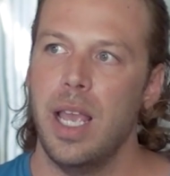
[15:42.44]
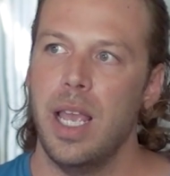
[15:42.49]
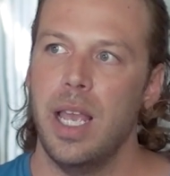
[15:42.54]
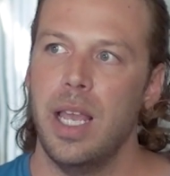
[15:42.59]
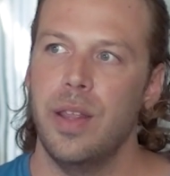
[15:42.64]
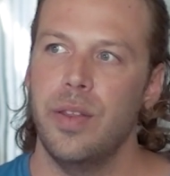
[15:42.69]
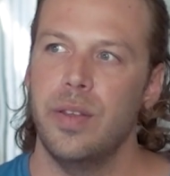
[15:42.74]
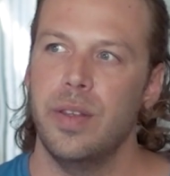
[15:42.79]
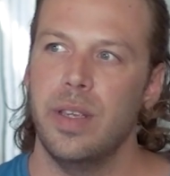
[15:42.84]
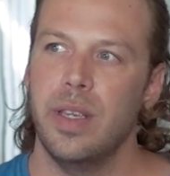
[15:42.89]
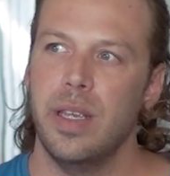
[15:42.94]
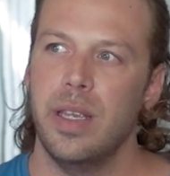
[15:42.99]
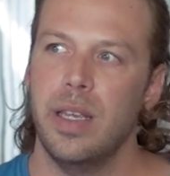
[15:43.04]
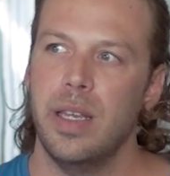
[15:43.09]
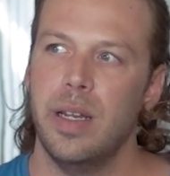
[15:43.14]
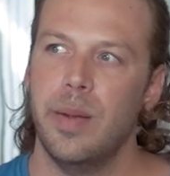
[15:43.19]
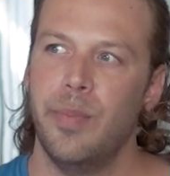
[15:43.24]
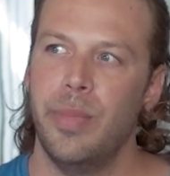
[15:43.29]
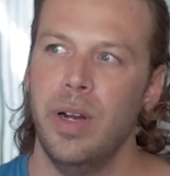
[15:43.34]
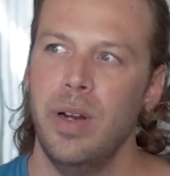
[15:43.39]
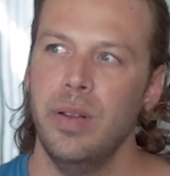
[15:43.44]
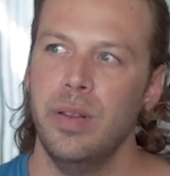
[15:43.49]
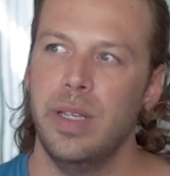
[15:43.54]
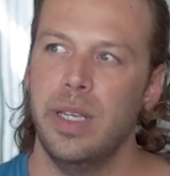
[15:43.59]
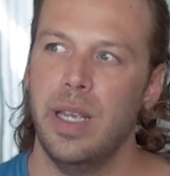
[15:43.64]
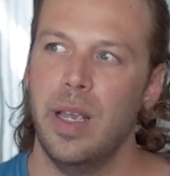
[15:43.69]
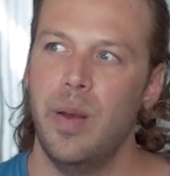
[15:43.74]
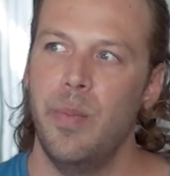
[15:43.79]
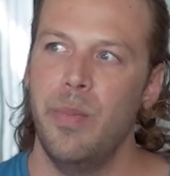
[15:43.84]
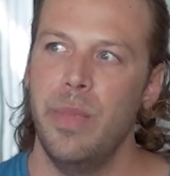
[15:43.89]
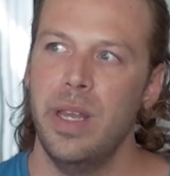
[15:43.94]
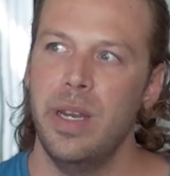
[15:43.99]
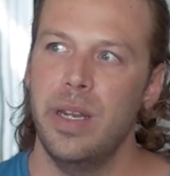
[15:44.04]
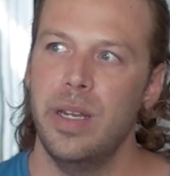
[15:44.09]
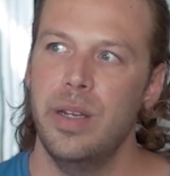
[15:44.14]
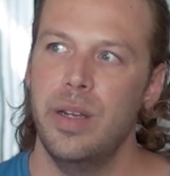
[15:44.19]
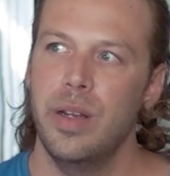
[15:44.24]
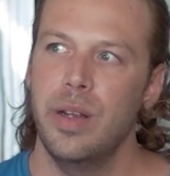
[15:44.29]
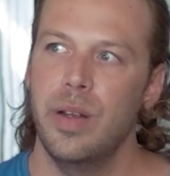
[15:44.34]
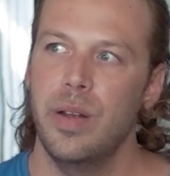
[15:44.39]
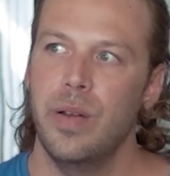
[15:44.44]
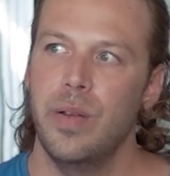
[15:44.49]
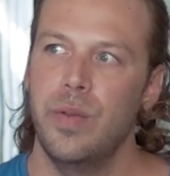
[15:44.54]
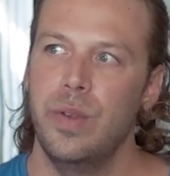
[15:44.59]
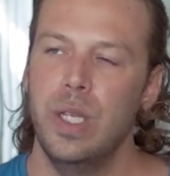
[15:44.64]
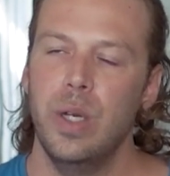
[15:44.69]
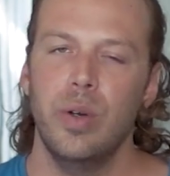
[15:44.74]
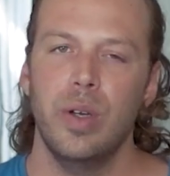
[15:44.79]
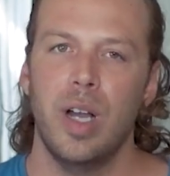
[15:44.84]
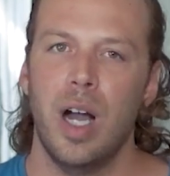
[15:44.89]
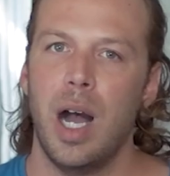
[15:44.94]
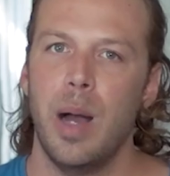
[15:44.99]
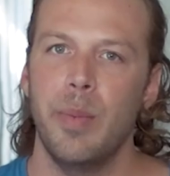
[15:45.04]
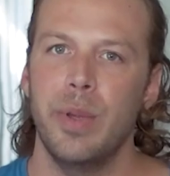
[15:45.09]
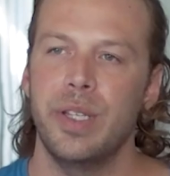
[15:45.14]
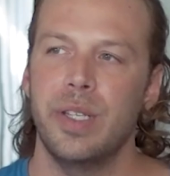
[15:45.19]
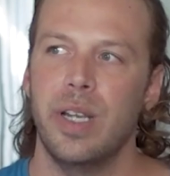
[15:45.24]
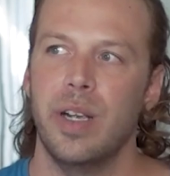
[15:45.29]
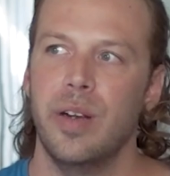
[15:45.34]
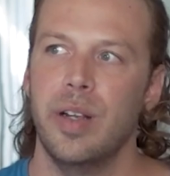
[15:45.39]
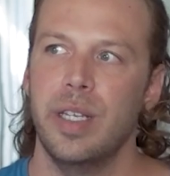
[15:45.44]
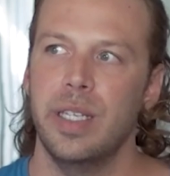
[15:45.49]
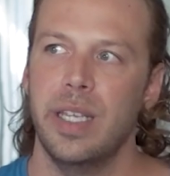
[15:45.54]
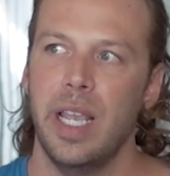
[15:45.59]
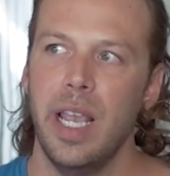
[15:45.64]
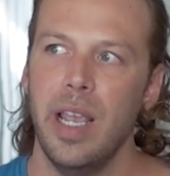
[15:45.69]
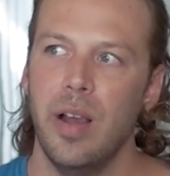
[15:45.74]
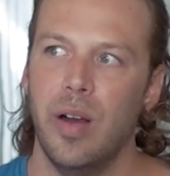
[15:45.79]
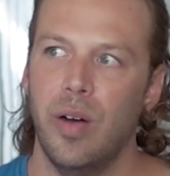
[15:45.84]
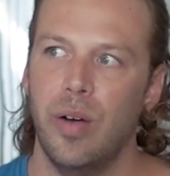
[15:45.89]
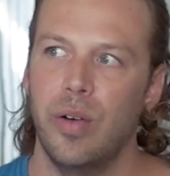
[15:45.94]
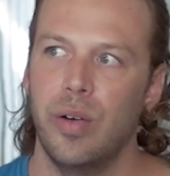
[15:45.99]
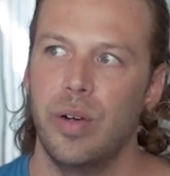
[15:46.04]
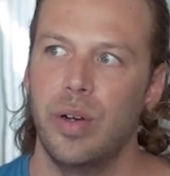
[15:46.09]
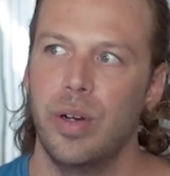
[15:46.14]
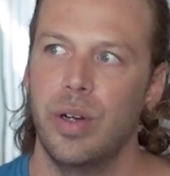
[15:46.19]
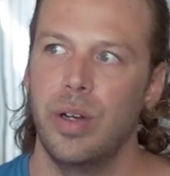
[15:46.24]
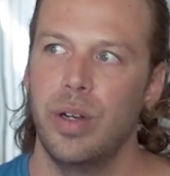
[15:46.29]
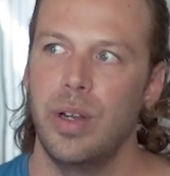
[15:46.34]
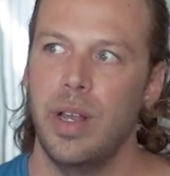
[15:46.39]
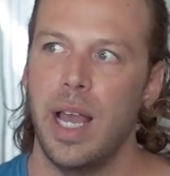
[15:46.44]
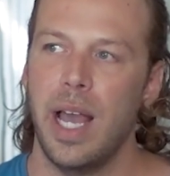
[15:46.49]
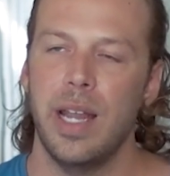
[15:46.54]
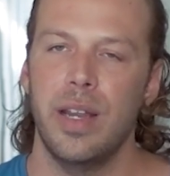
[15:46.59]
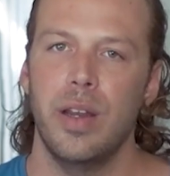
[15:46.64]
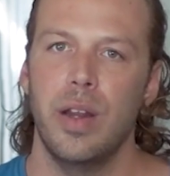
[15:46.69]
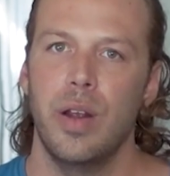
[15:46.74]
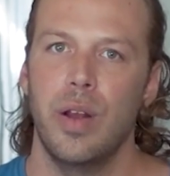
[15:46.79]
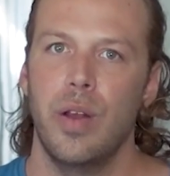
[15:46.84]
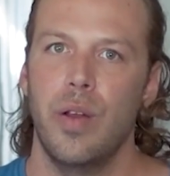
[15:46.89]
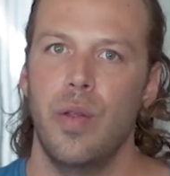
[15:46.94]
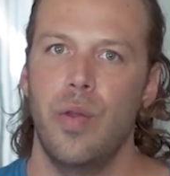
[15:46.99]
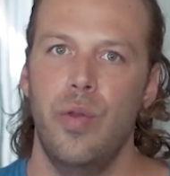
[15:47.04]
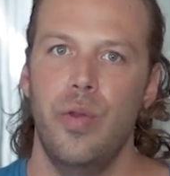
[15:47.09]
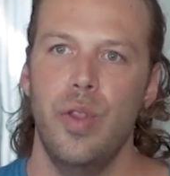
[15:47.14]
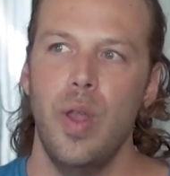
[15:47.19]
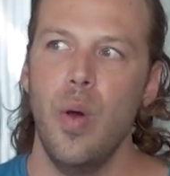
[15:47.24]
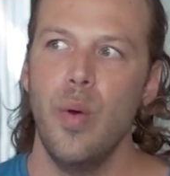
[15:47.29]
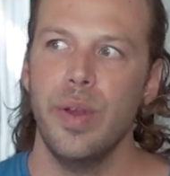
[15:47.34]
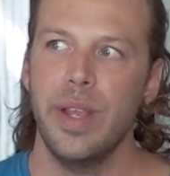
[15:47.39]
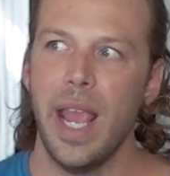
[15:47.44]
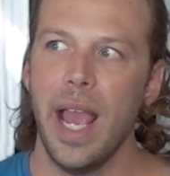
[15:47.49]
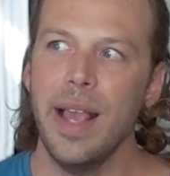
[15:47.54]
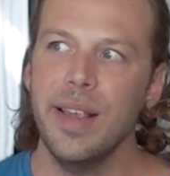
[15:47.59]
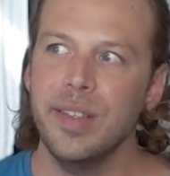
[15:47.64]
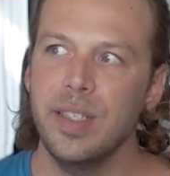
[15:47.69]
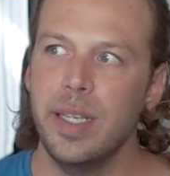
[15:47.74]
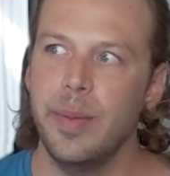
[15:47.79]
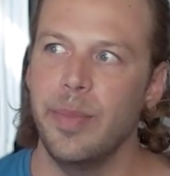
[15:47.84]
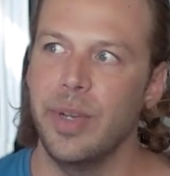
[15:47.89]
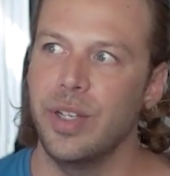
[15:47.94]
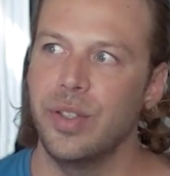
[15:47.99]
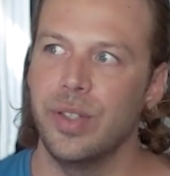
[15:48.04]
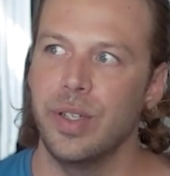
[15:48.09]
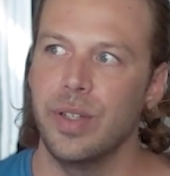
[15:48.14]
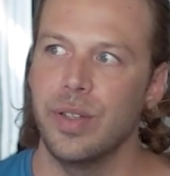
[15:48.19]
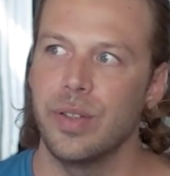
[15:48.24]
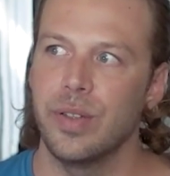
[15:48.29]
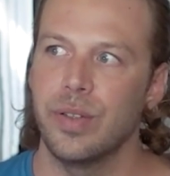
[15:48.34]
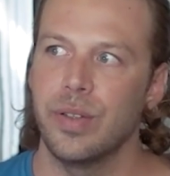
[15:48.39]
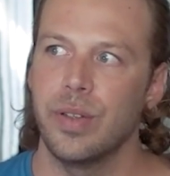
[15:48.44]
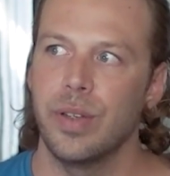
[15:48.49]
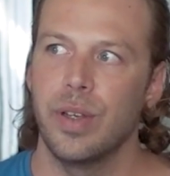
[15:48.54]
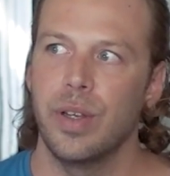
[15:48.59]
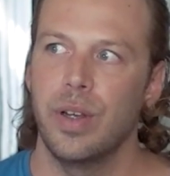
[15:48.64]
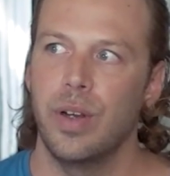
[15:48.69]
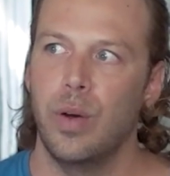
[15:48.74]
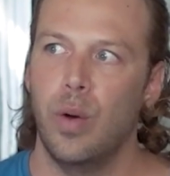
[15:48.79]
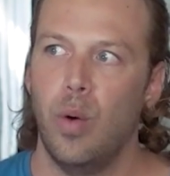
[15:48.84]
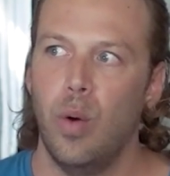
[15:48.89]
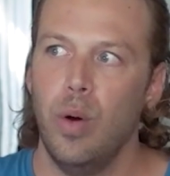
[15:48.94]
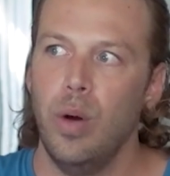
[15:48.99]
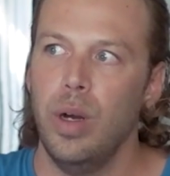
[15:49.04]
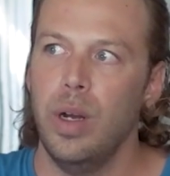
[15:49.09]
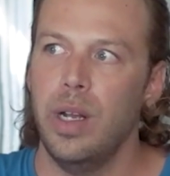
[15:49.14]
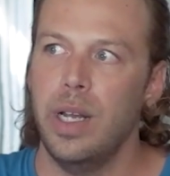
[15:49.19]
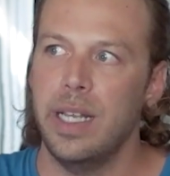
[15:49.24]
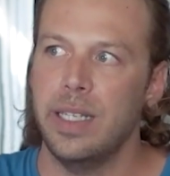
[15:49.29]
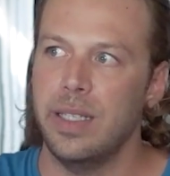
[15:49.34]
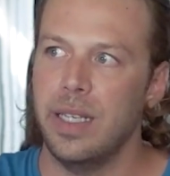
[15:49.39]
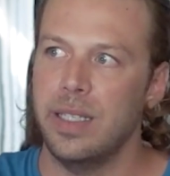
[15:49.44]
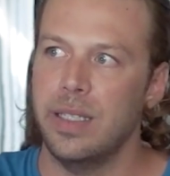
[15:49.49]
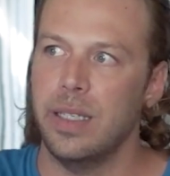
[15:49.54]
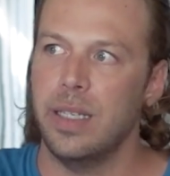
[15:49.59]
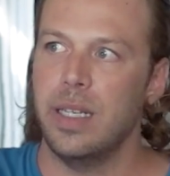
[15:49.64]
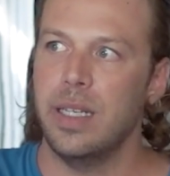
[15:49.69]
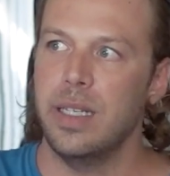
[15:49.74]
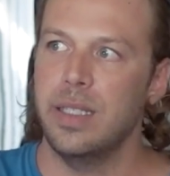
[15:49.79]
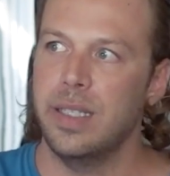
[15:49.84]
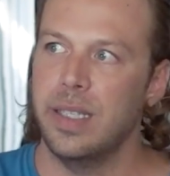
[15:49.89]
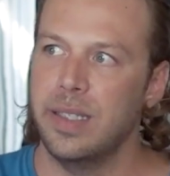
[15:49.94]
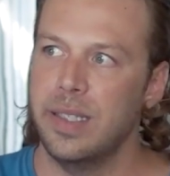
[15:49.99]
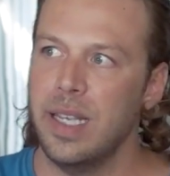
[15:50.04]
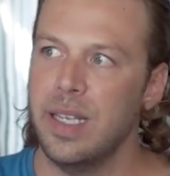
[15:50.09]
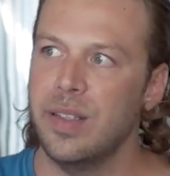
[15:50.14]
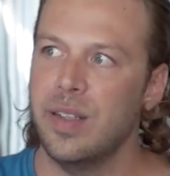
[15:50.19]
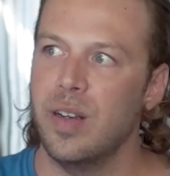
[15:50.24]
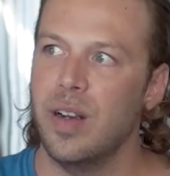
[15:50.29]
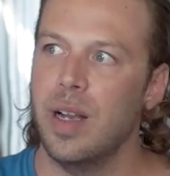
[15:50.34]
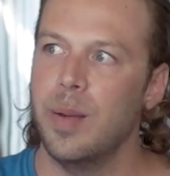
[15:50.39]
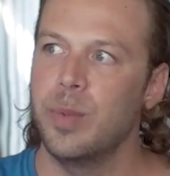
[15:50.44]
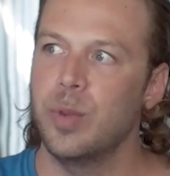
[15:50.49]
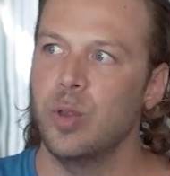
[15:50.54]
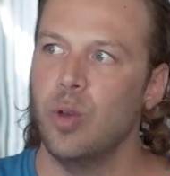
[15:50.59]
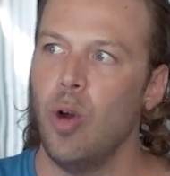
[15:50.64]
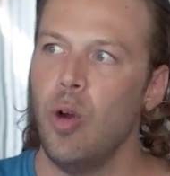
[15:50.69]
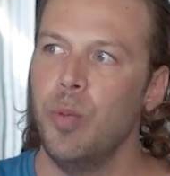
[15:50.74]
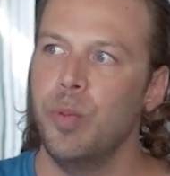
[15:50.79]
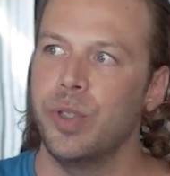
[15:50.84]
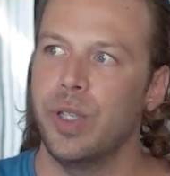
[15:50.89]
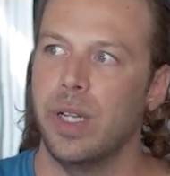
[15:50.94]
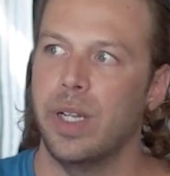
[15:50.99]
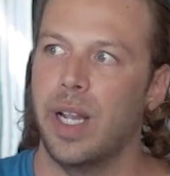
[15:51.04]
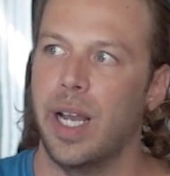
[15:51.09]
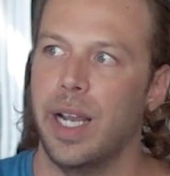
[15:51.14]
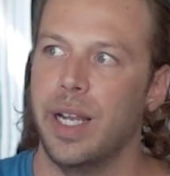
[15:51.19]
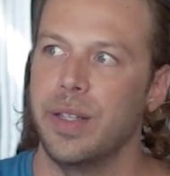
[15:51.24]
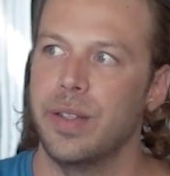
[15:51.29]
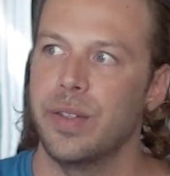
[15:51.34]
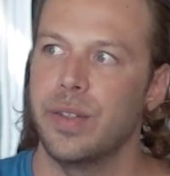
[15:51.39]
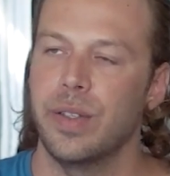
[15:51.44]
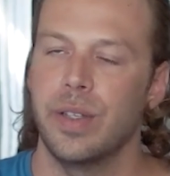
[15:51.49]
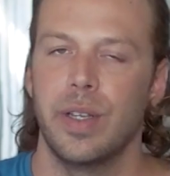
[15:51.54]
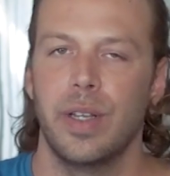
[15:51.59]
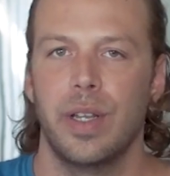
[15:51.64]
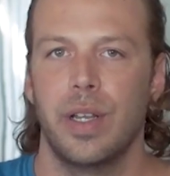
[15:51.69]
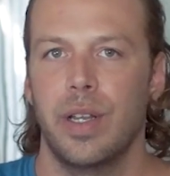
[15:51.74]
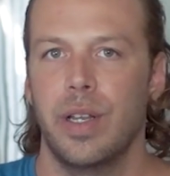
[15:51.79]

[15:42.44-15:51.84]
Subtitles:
And it apparently emitted no cometary tail. It had no gas emissions, or as it says here, absorption lines.